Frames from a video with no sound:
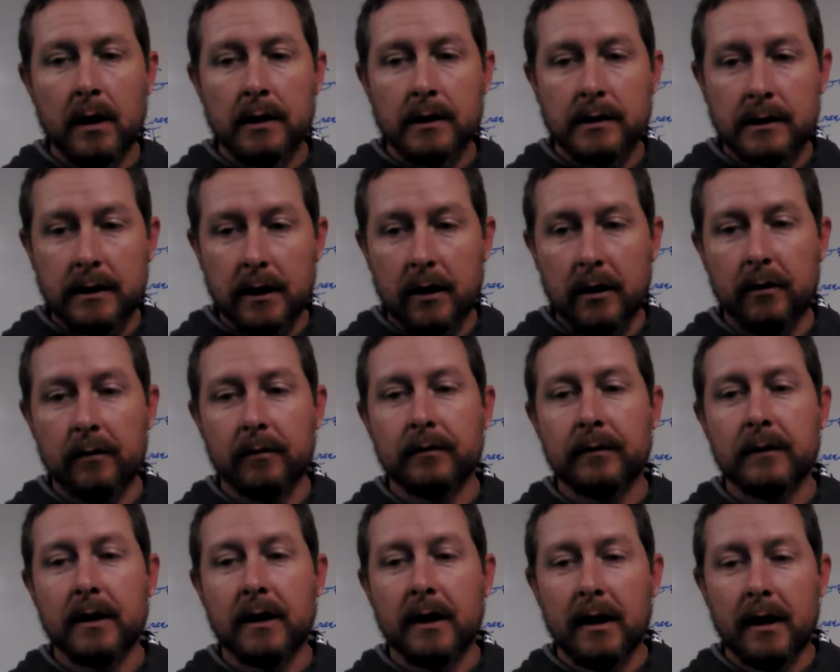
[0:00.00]
So
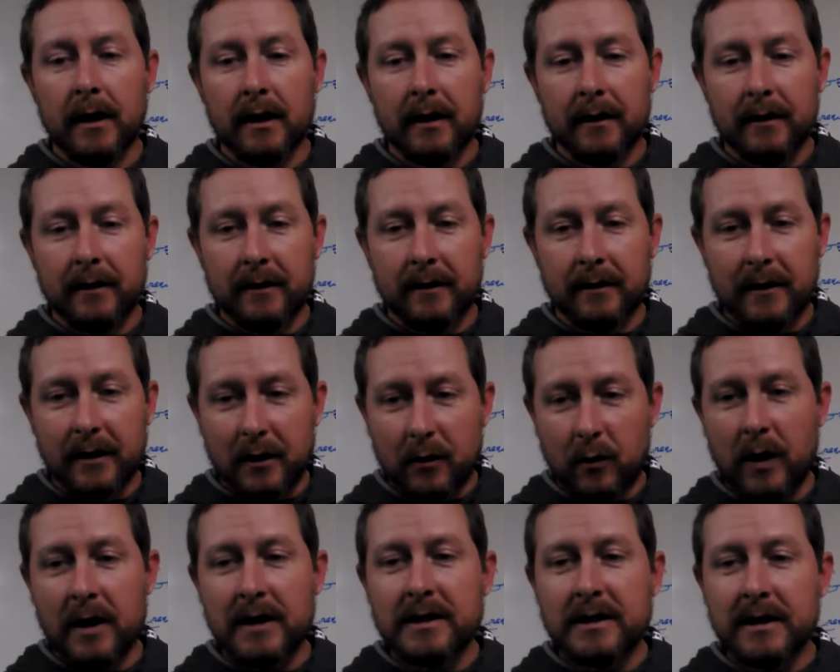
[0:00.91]
the
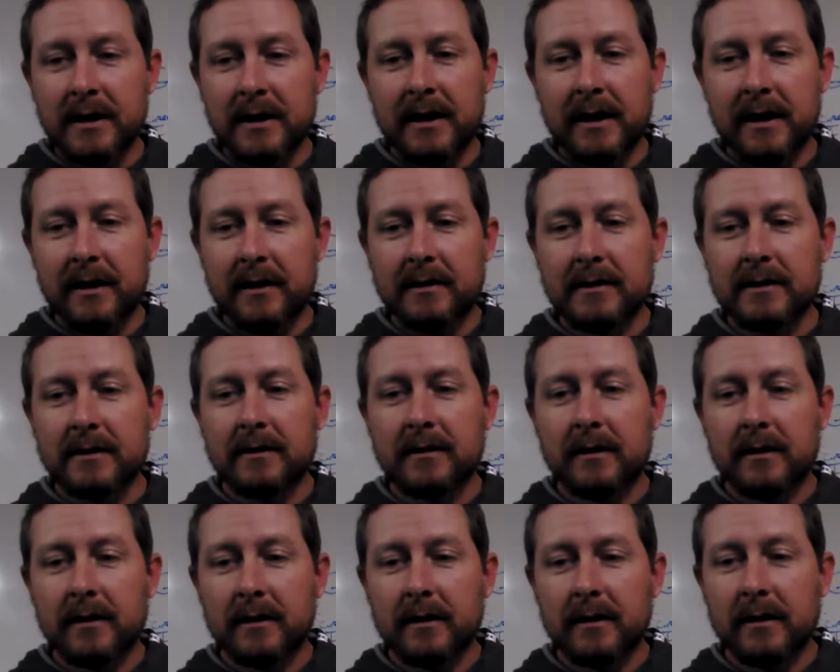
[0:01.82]
question is
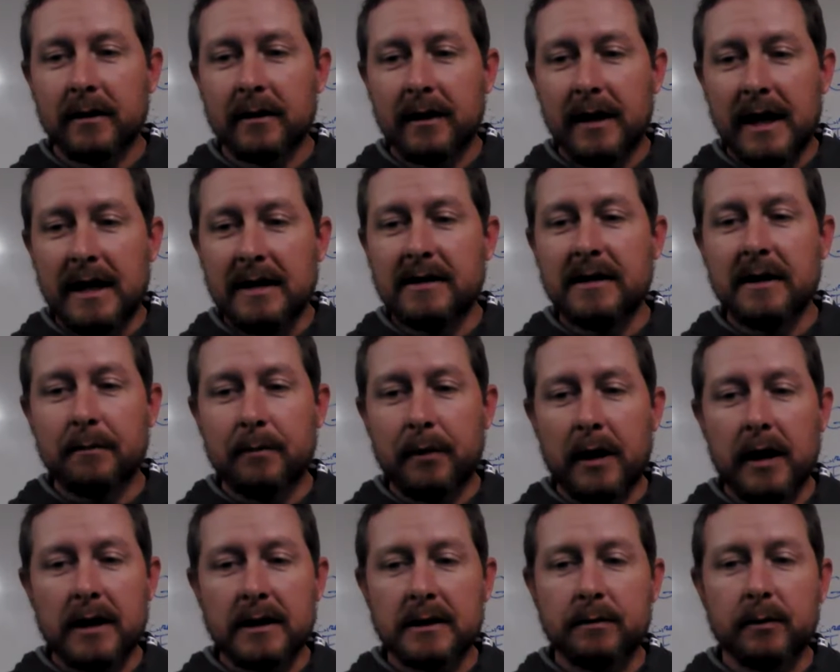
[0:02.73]
it
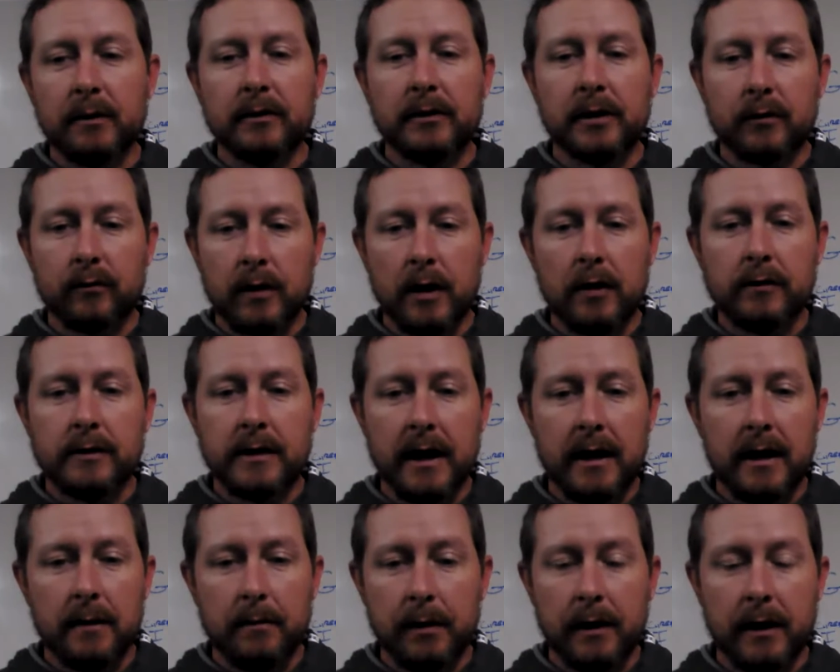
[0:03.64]
possible to
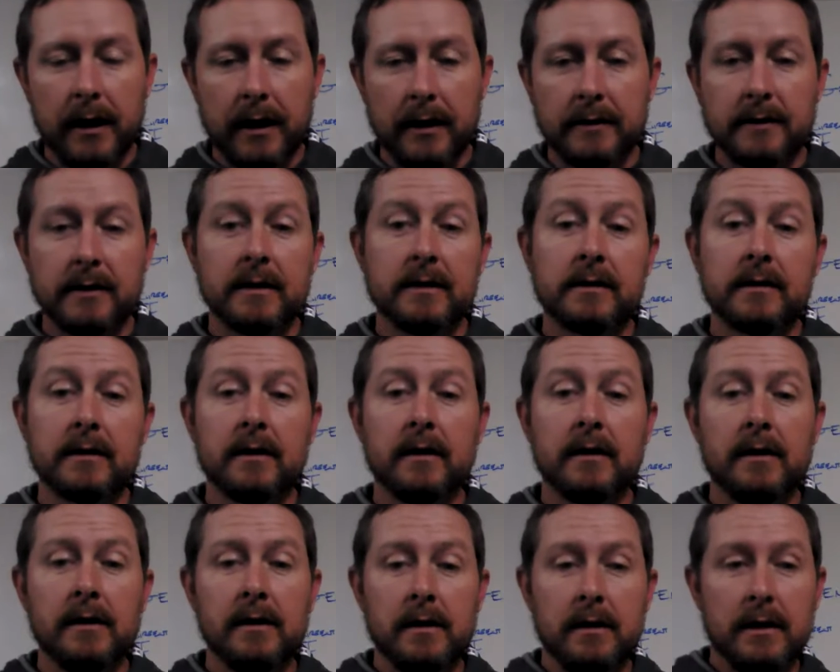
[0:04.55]
rotate appliances?
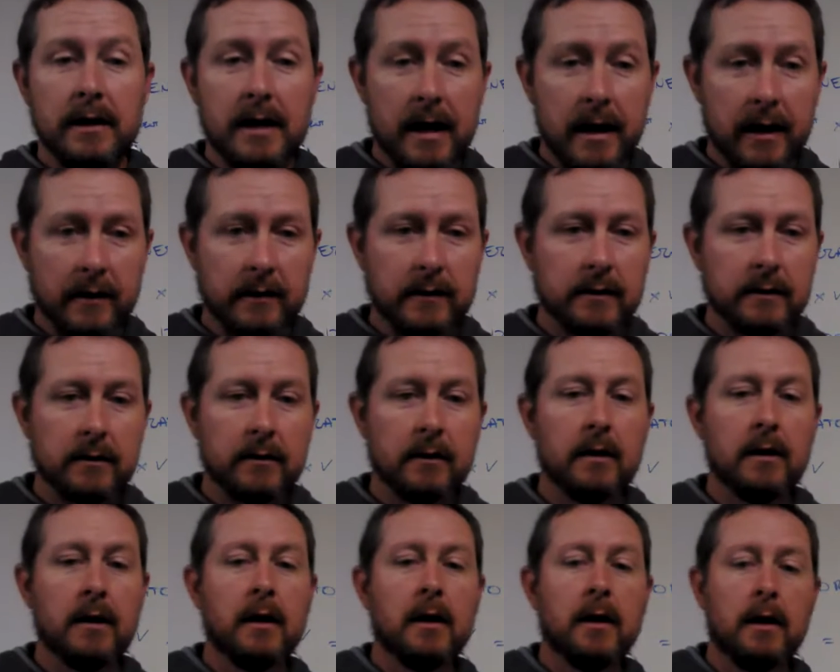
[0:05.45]
Yes.
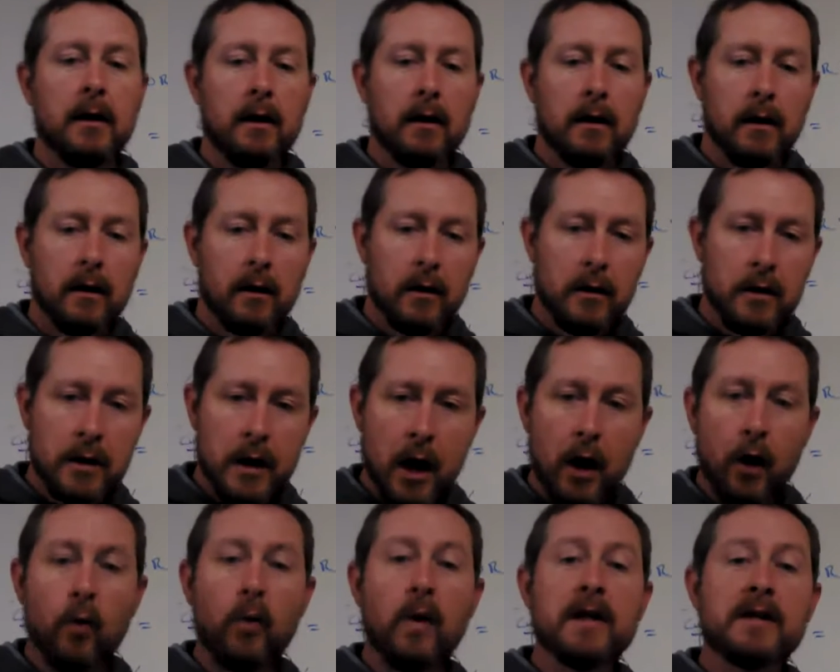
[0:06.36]

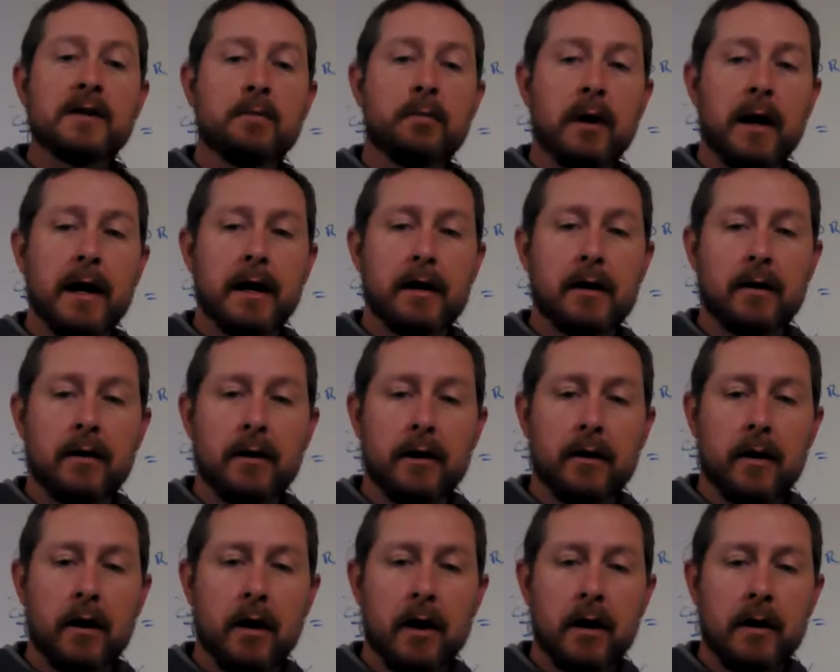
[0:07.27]
Know which breaker
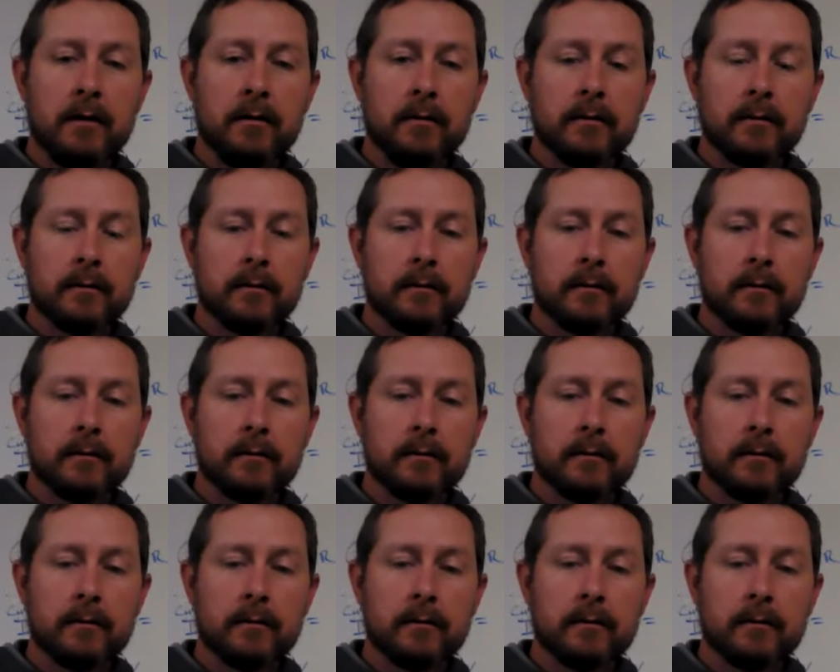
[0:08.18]
they're on.